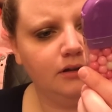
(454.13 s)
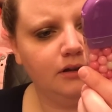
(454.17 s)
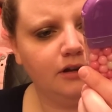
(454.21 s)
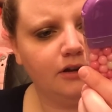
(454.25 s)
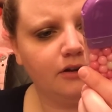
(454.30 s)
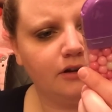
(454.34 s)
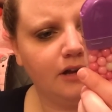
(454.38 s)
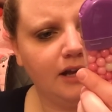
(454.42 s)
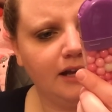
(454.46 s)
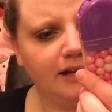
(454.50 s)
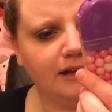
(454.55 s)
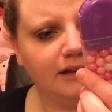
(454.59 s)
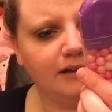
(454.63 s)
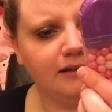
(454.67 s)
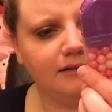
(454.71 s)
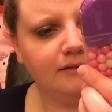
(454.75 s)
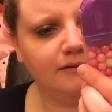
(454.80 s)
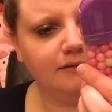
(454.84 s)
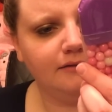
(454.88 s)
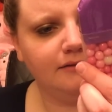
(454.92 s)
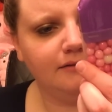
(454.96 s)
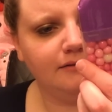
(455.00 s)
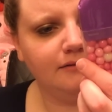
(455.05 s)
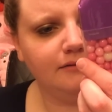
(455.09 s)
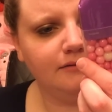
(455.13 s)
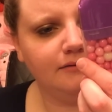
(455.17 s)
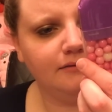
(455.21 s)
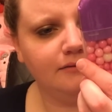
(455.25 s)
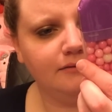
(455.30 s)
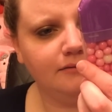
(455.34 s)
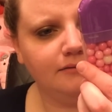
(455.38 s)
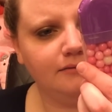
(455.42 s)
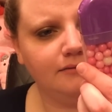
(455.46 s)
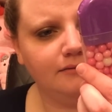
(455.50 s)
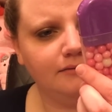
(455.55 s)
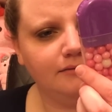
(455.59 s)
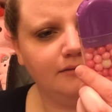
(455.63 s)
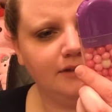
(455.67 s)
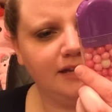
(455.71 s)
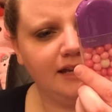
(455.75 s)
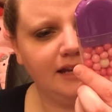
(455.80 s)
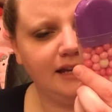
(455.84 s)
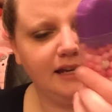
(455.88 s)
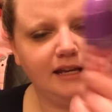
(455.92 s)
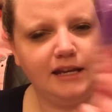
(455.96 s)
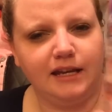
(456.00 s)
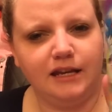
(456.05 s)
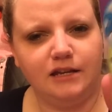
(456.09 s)
They're like
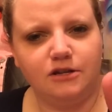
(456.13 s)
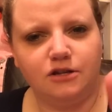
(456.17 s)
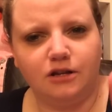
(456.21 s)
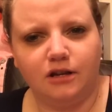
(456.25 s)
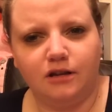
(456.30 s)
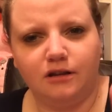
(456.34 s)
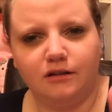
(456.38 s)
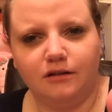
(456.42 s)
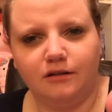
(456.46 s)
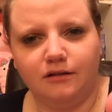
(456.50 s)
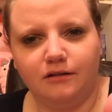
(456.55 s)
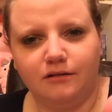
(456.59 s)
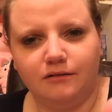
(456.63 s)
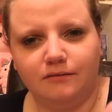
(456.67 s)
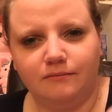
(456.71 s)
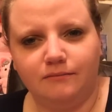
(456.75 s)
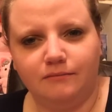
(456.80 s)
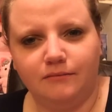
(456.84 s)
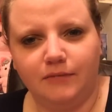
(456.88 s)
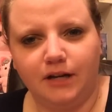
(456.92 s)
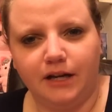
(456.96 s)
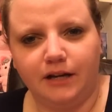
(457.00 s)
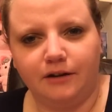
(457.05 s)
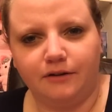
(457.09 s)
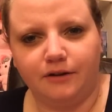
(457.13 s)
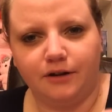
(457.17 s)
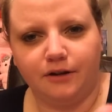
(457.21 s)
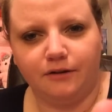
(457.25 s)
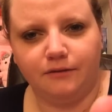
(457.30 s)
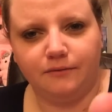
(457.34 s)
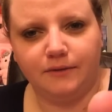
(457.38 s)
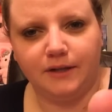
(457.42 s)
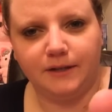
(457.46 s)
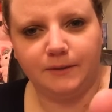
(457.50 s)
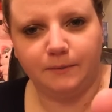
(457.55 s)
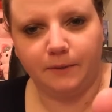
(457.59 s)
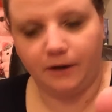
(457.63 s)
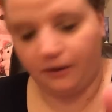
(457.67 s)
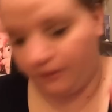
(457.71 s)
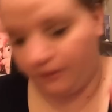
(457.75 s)
eating each other. I don't know. That's